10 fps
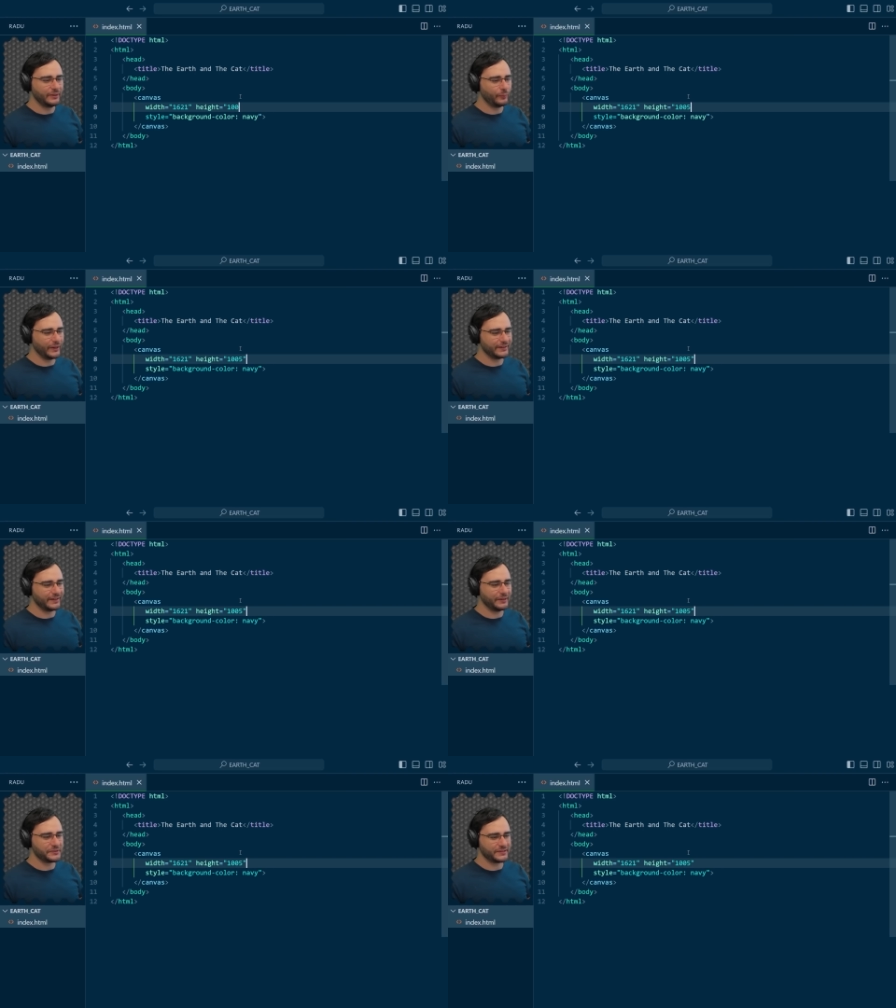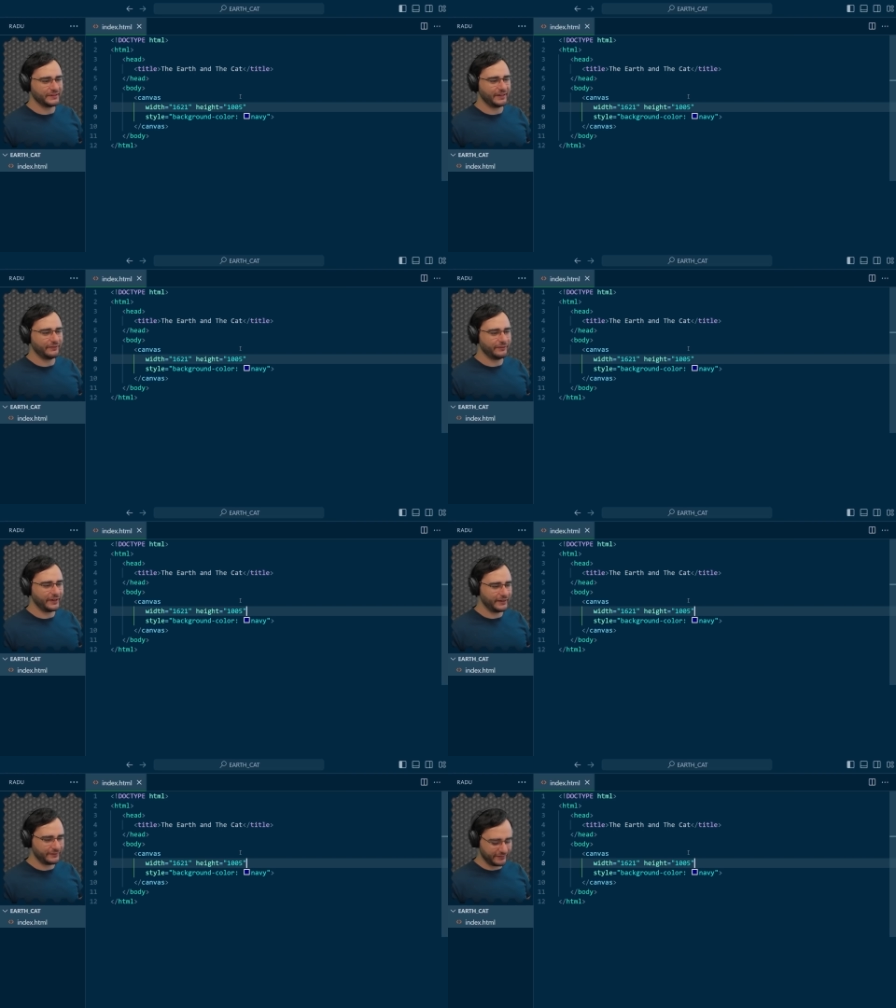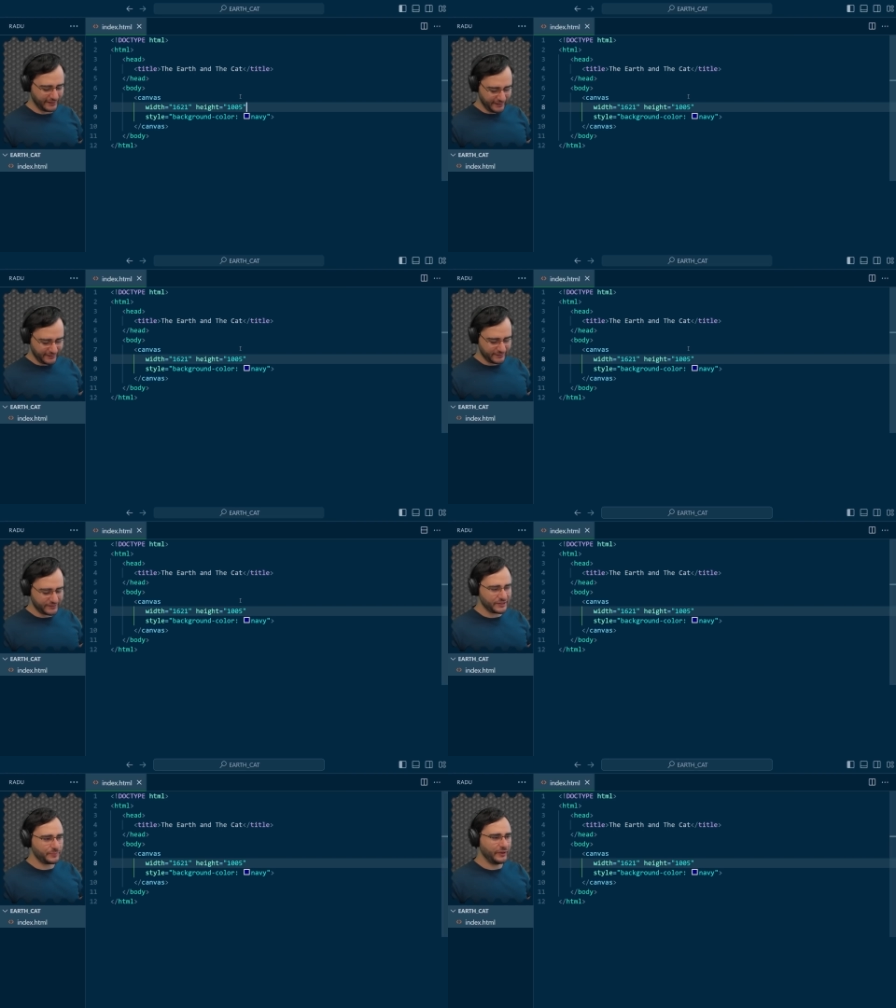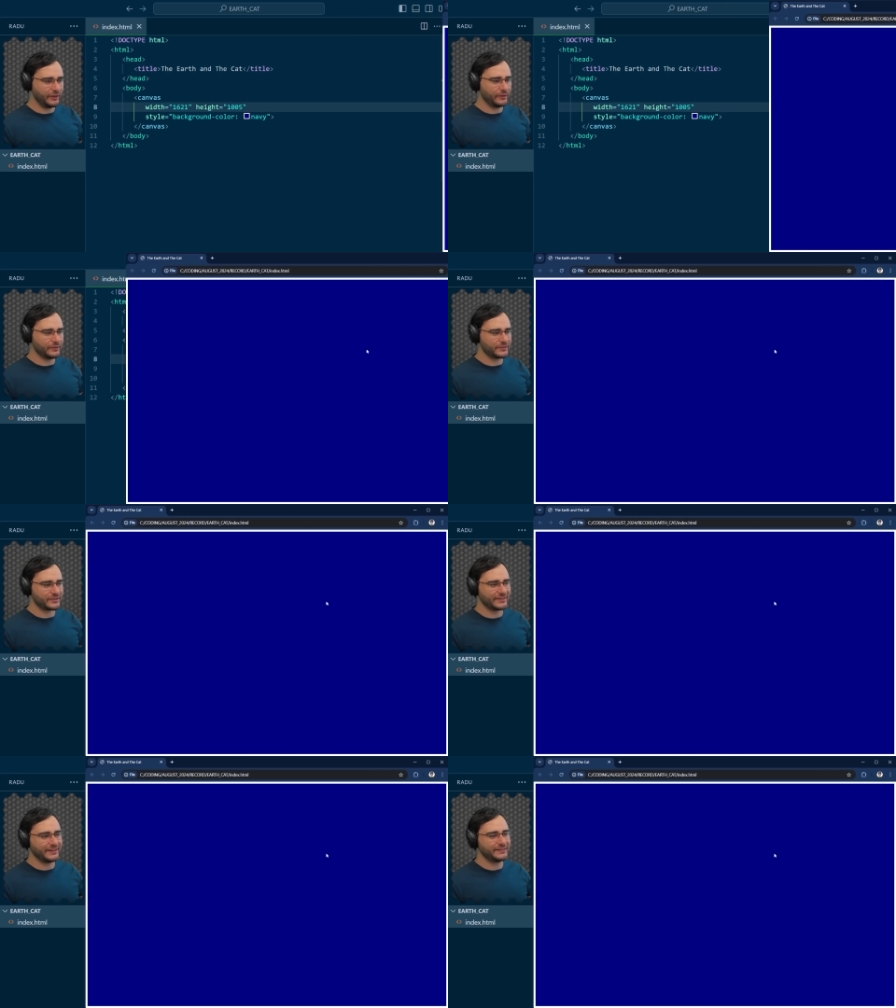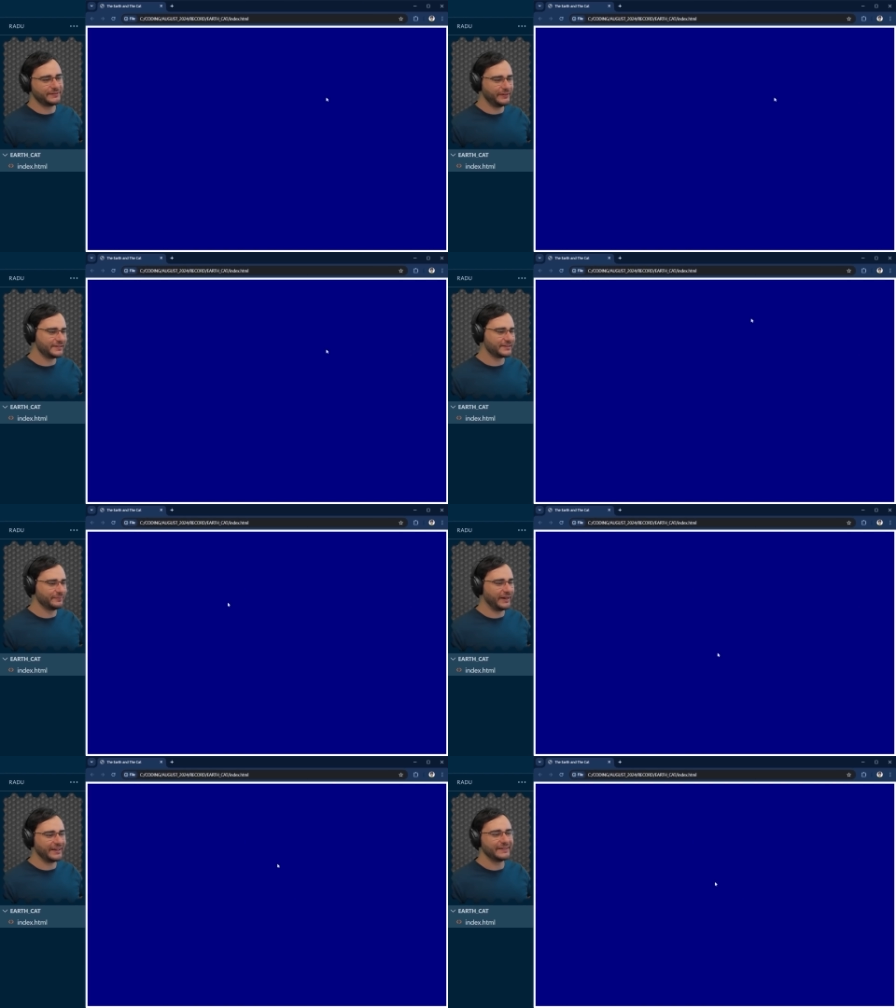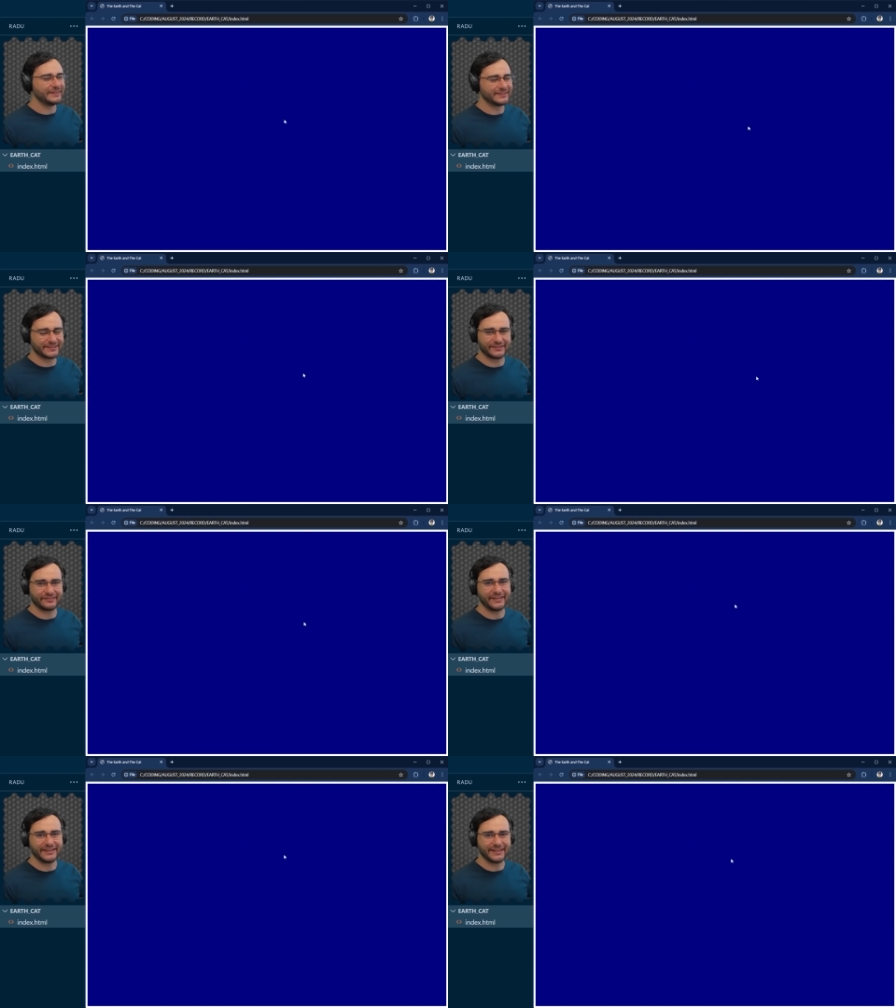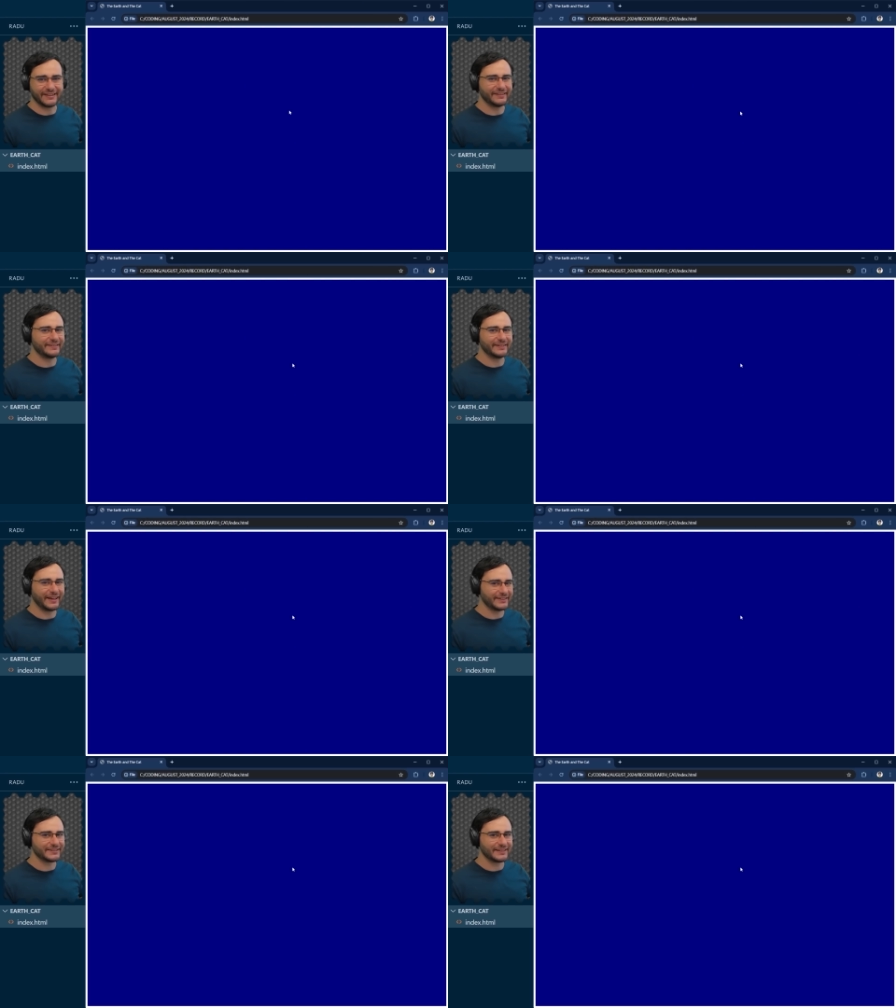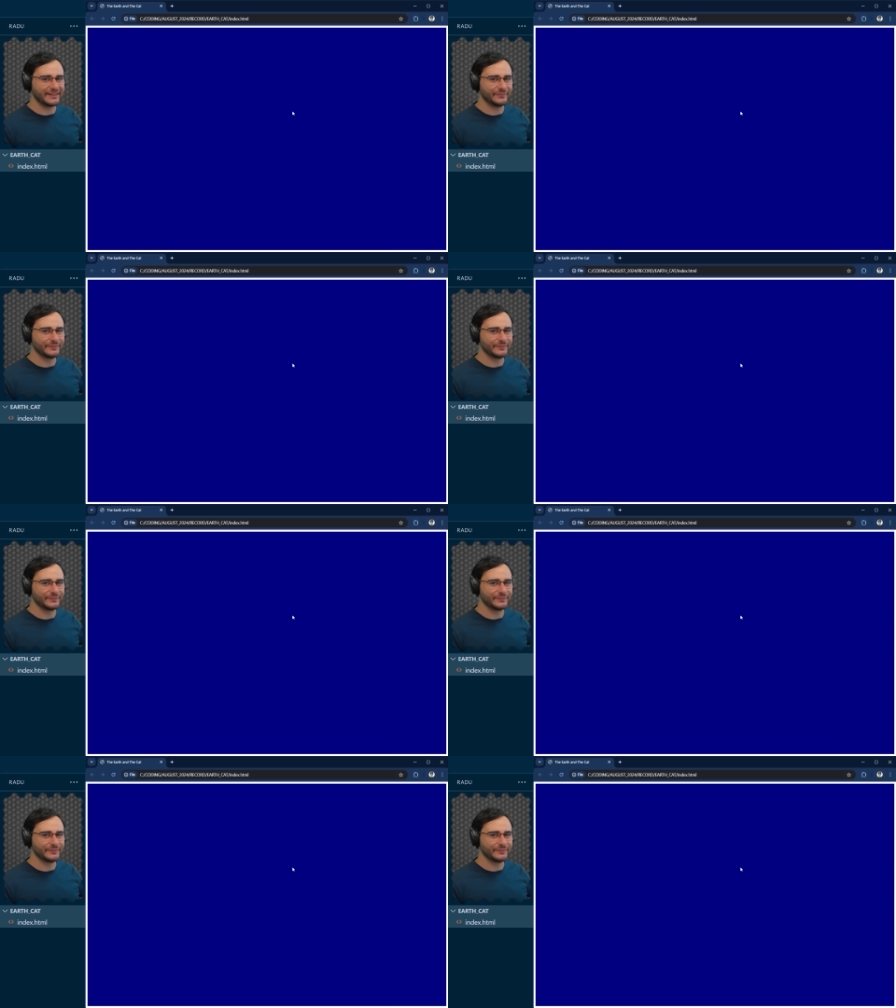1005 just because this fits my screen here nicely.